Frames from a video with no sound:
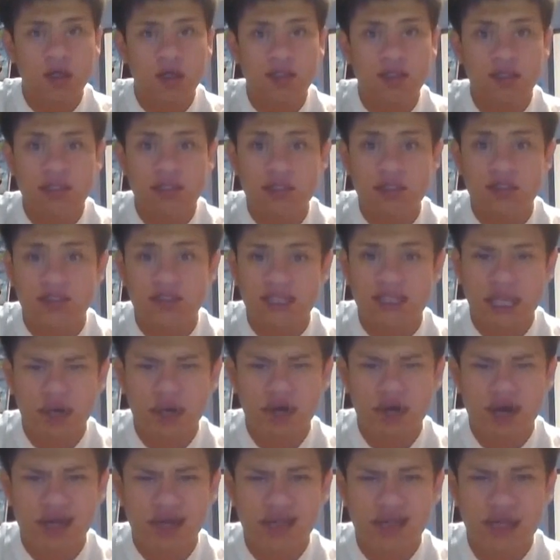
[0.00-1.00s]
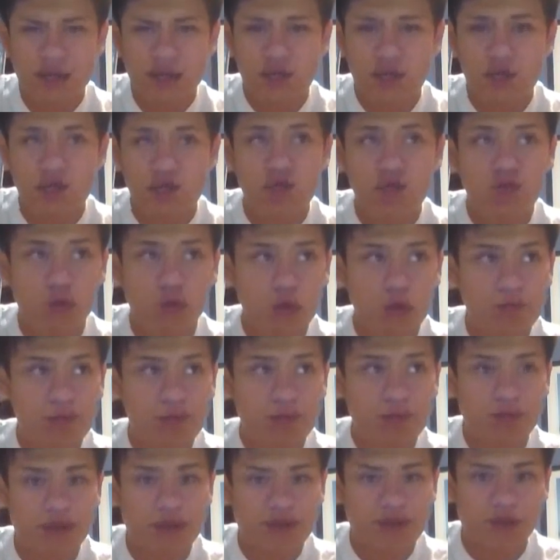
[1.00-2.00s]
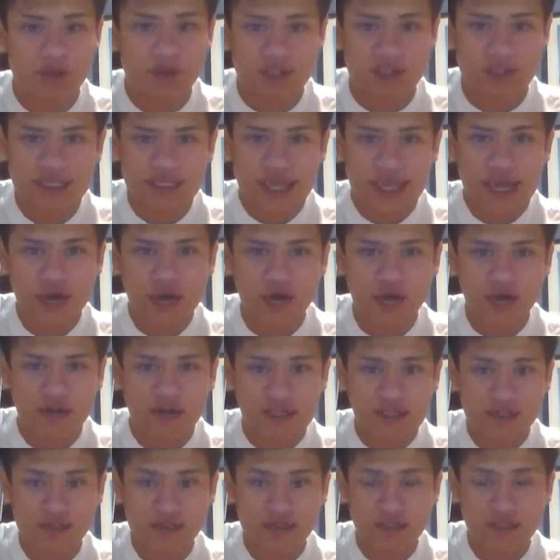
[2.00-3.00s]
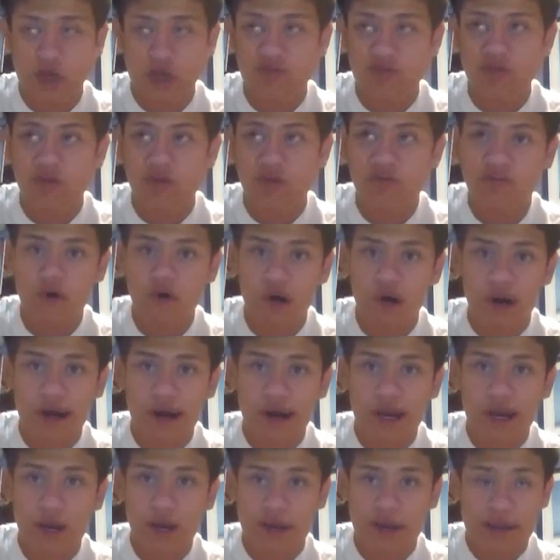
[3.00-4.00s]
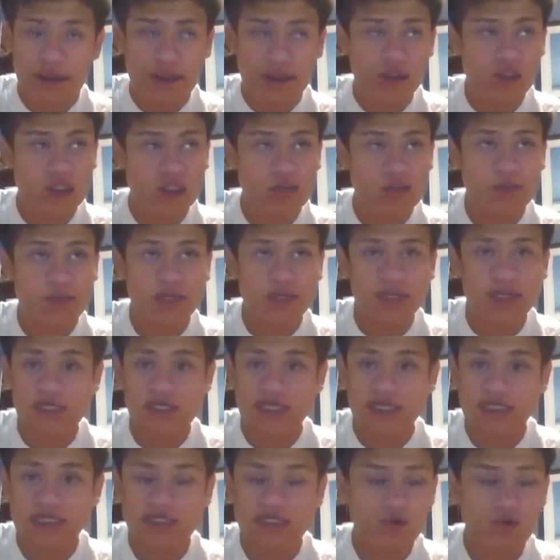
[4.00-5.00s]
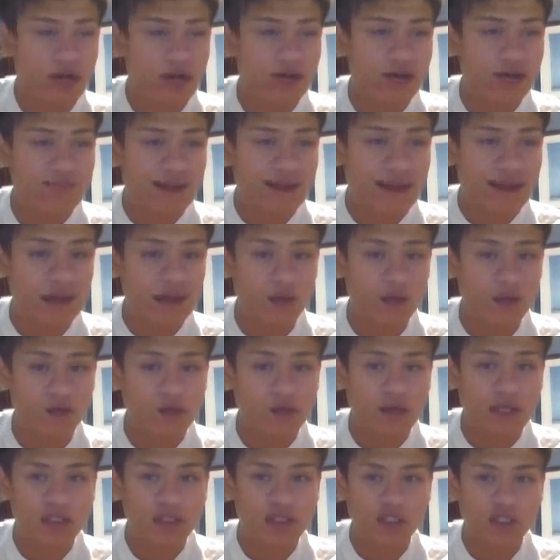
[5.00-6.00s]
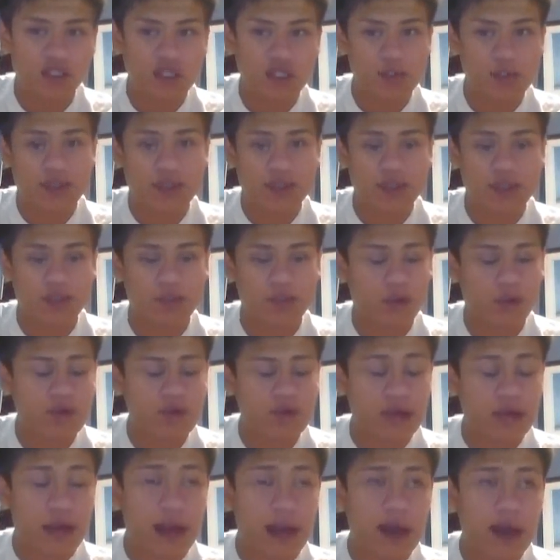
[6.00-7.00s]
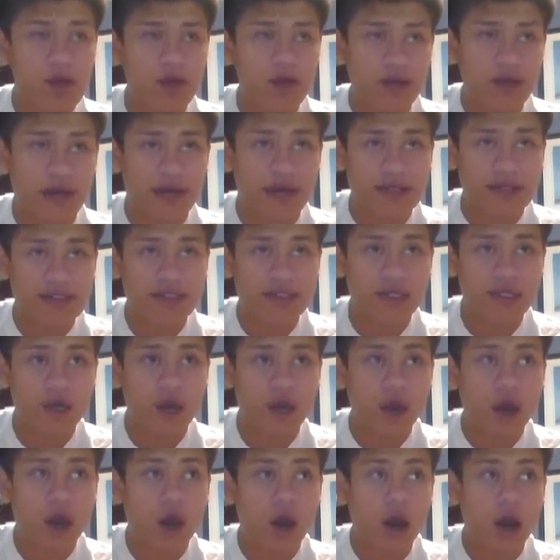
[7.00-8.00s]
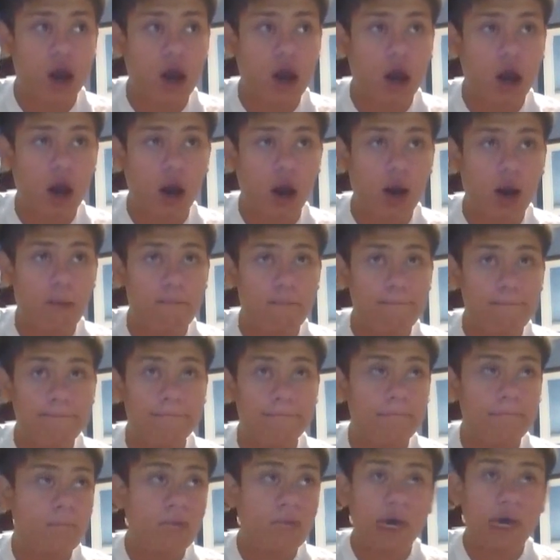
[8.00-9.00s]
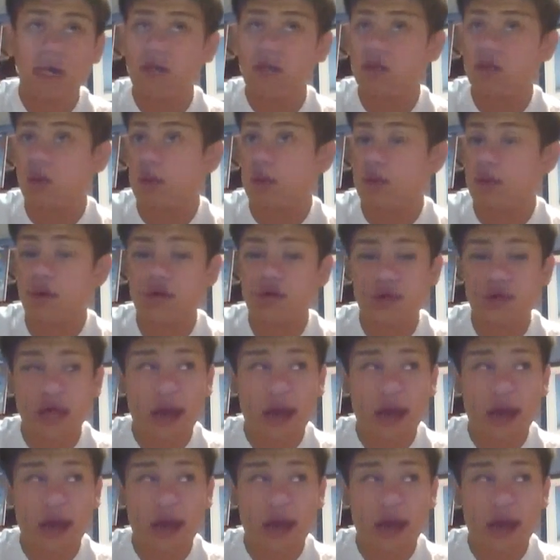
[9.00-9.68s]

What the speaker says: Daryl, I think, would be ready to sacrifice himself for Aaron just because they do have that kind of relationship that they're both outcasts. They're both